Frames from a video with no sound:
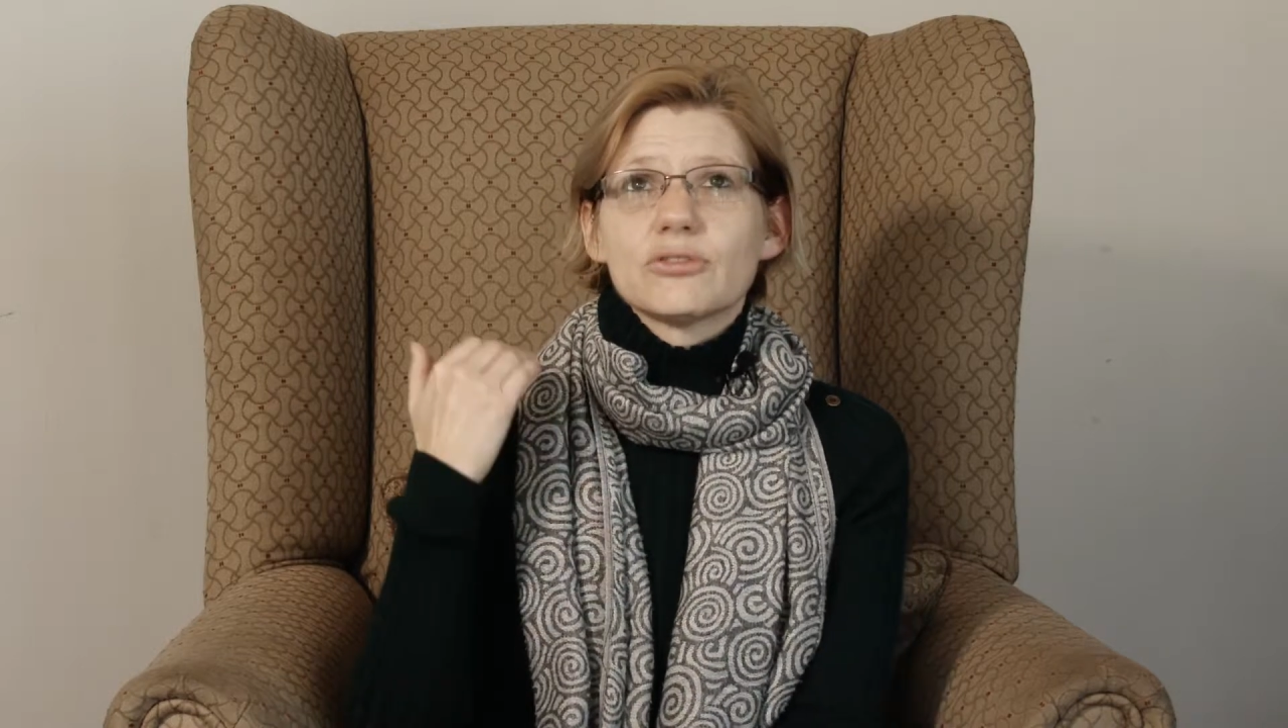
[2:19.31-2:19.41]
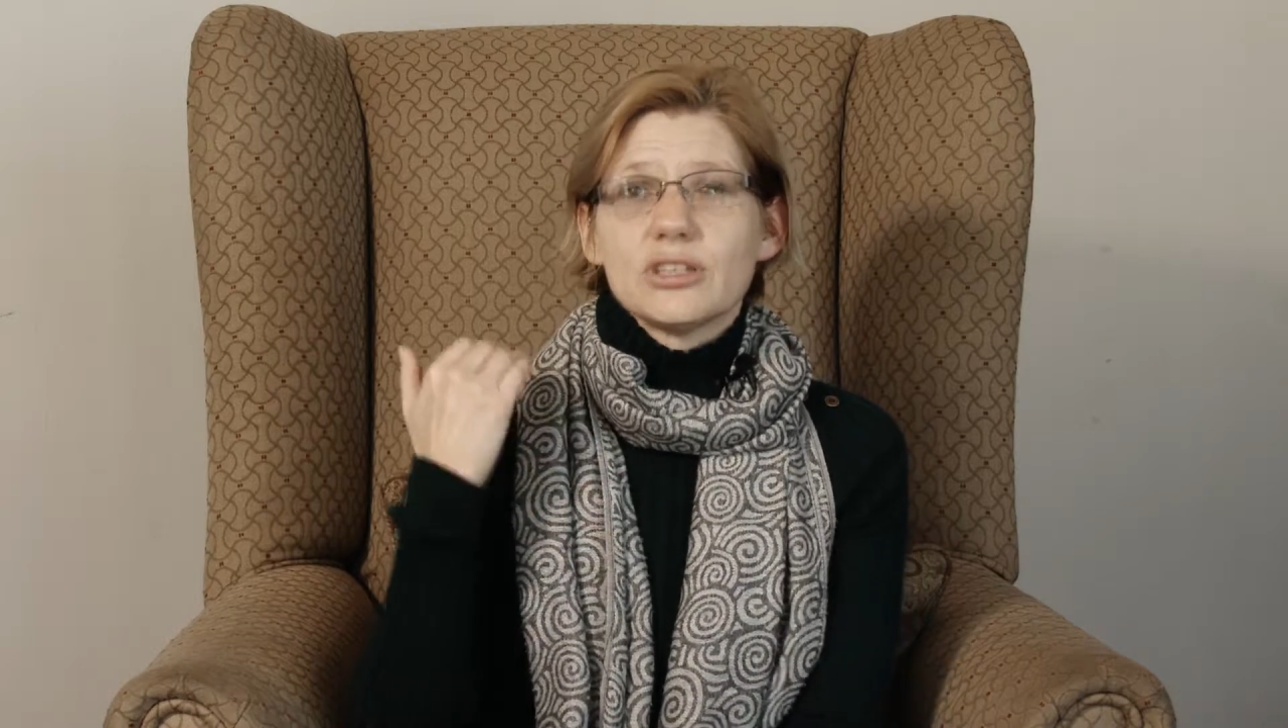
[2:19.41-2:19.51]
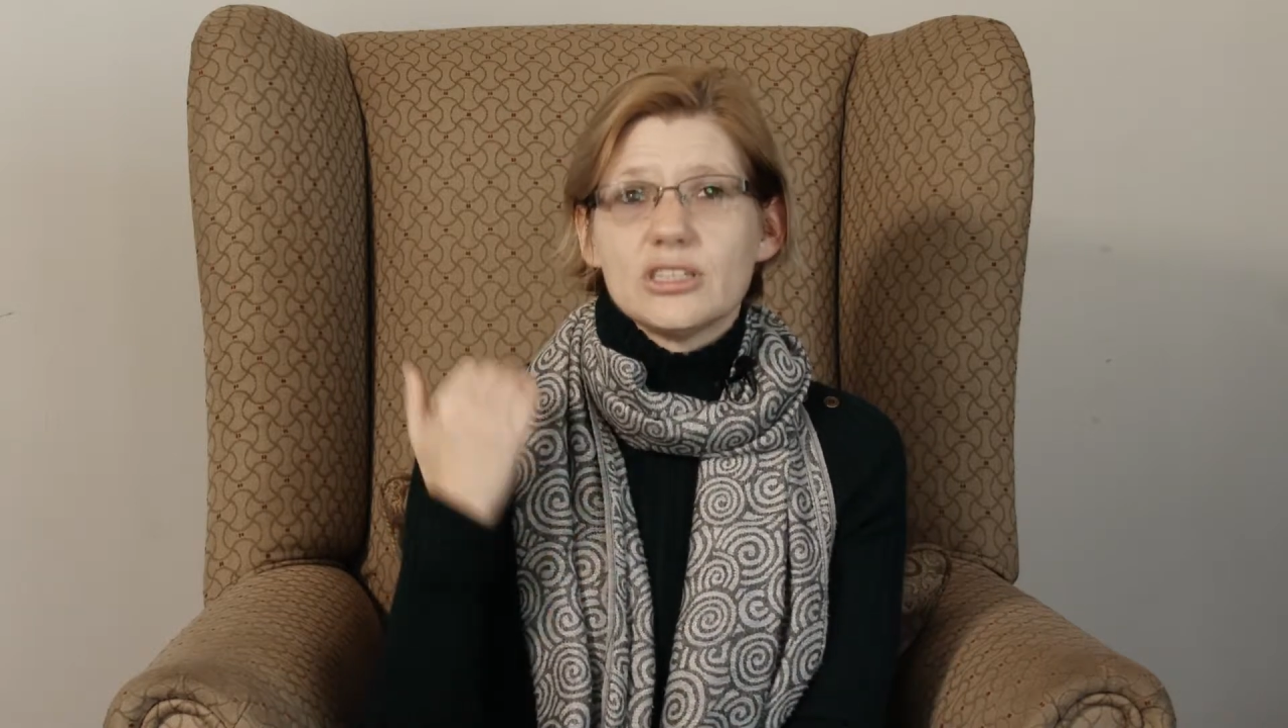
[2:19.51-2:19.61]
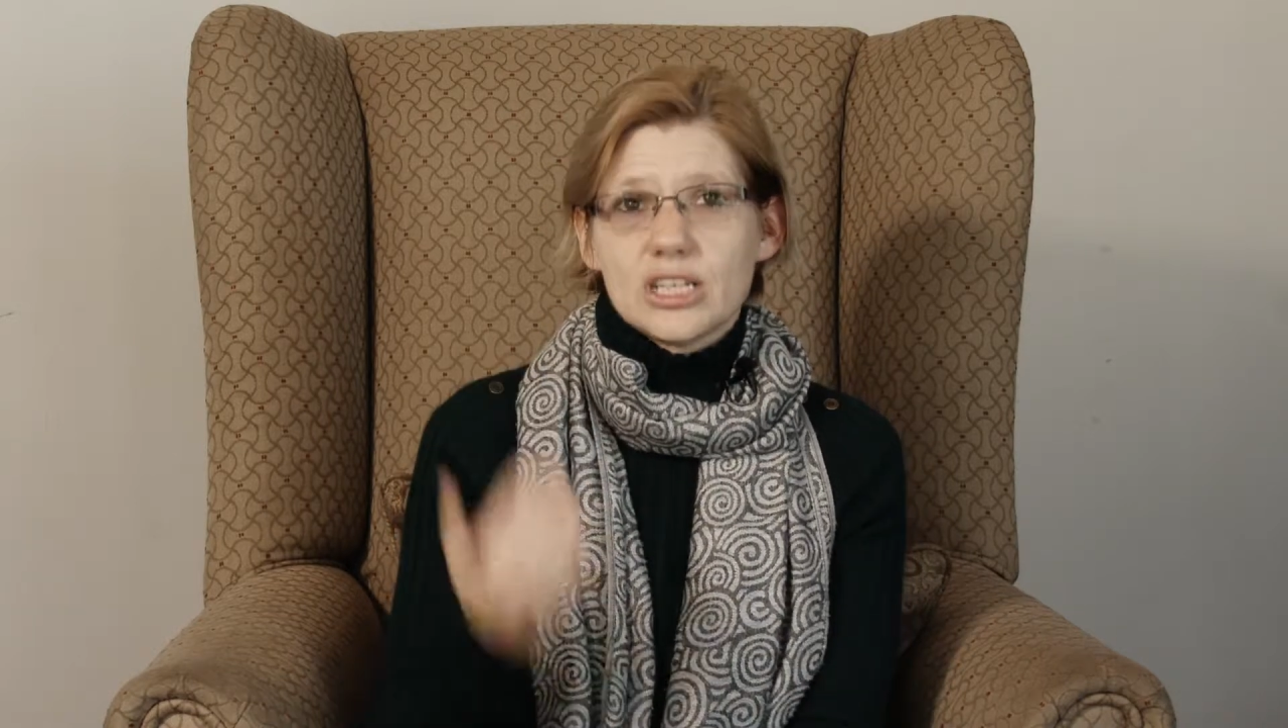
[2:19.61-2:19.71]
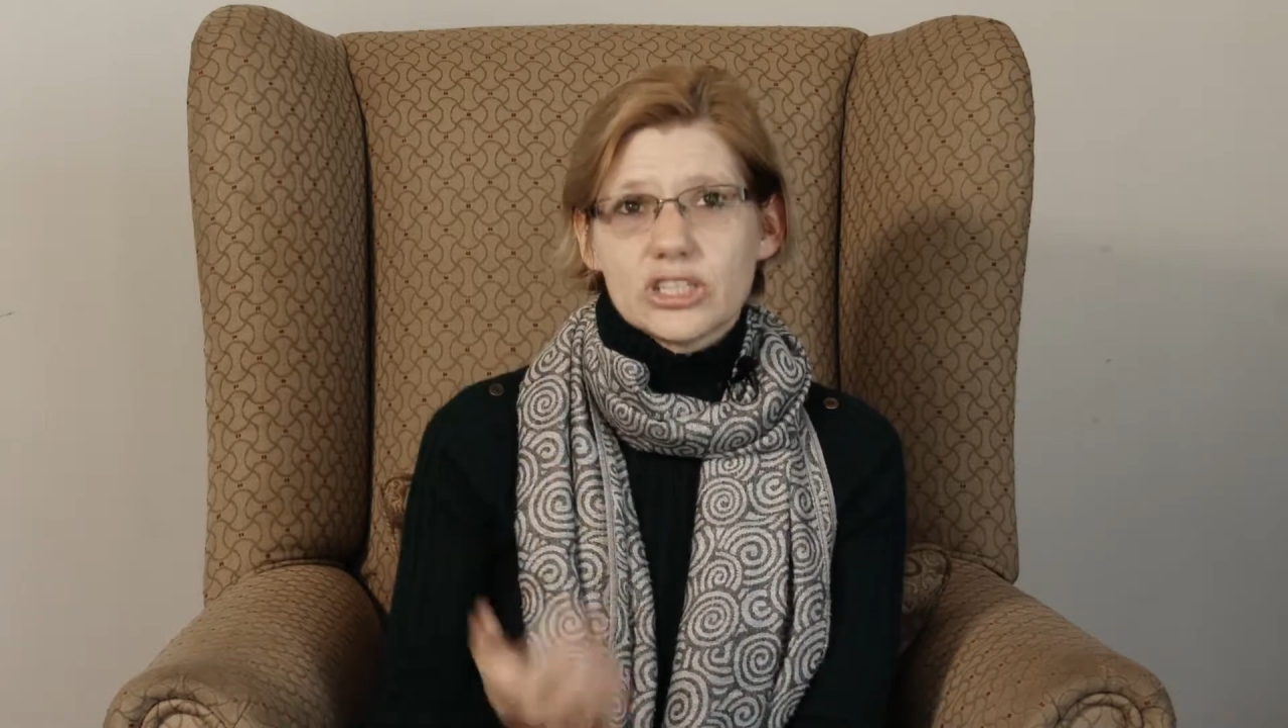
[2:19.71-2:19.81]

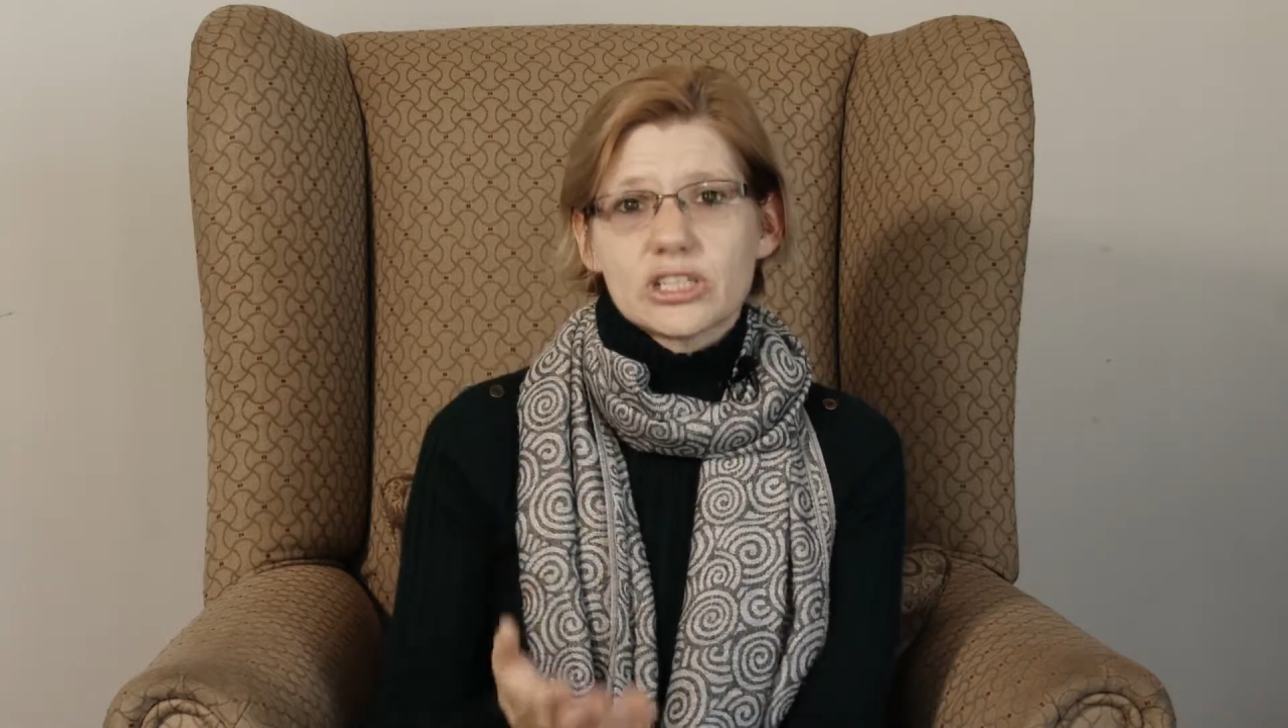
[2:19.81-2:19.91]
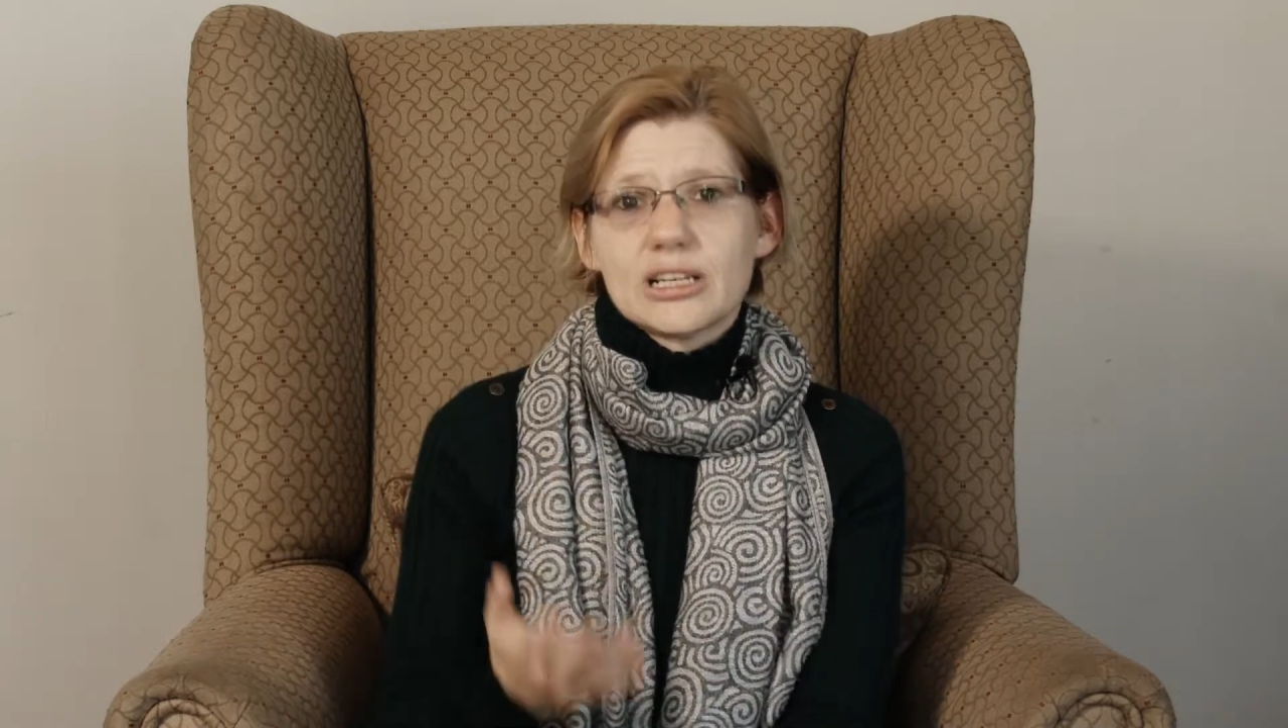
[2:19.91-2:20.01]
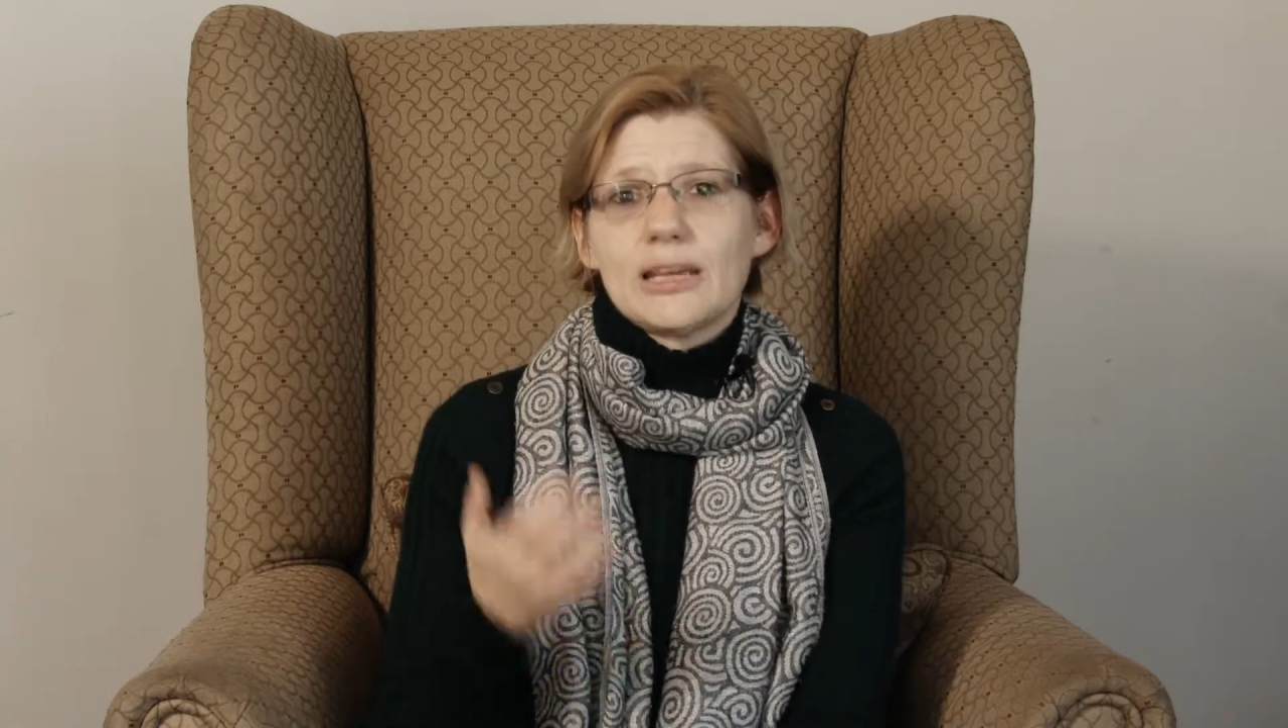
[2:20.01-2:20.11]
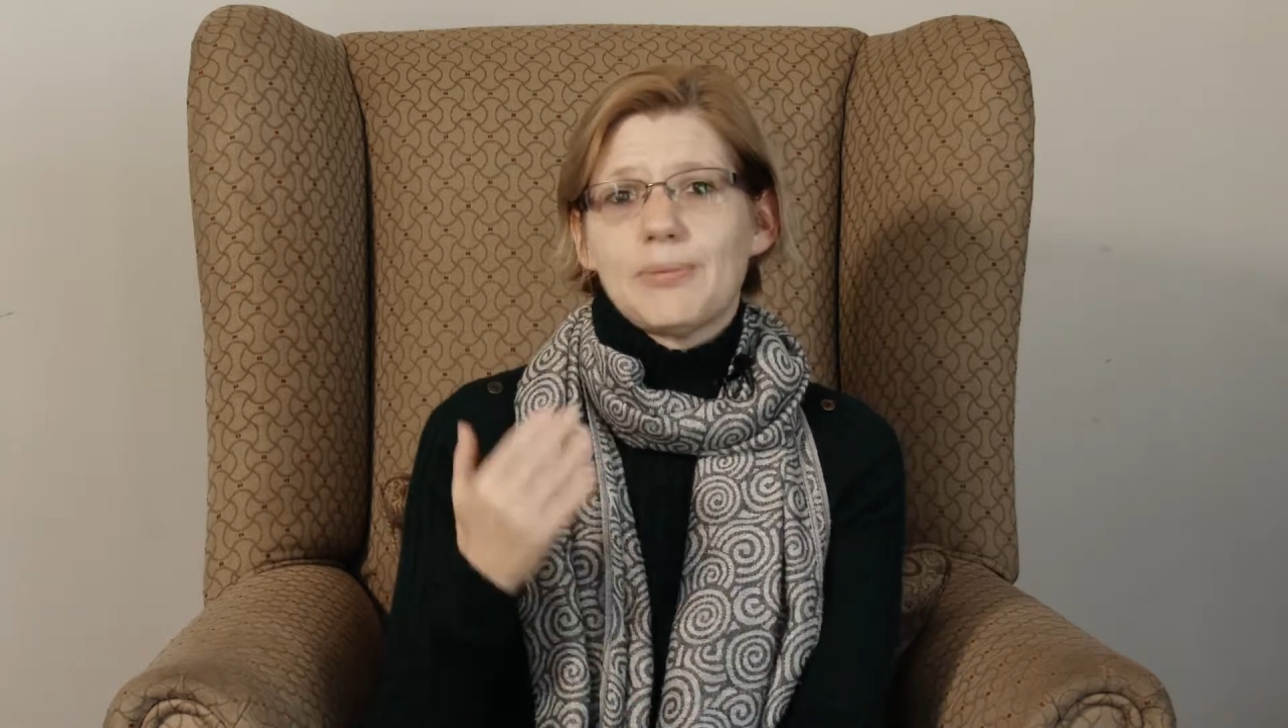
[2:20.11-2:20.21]
traditionally